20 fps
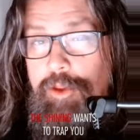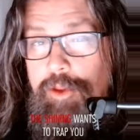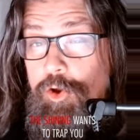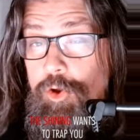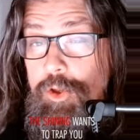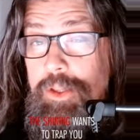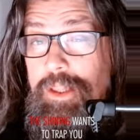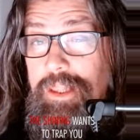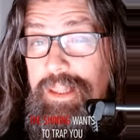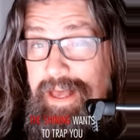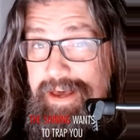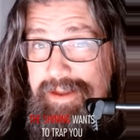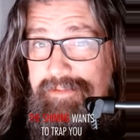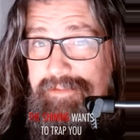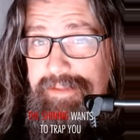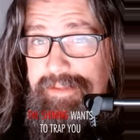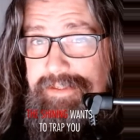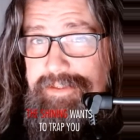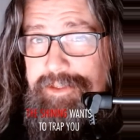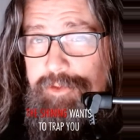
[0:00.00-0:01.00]
There are a lot
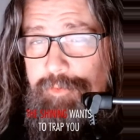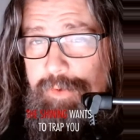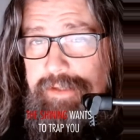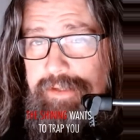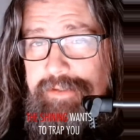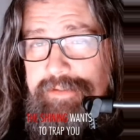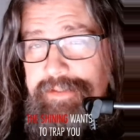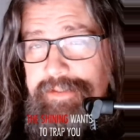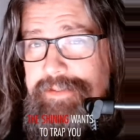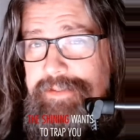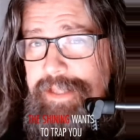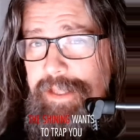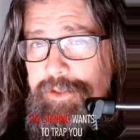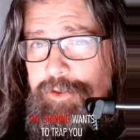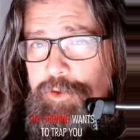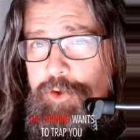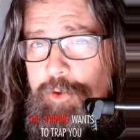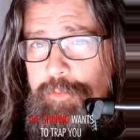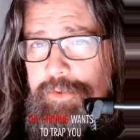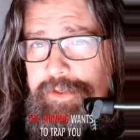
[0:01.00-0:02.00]
of these threads in
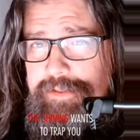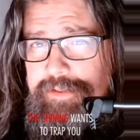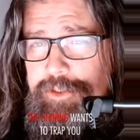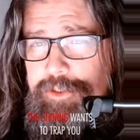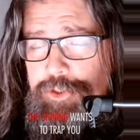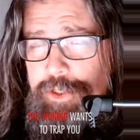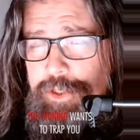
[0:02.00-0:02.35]
Stanley Kubrick's The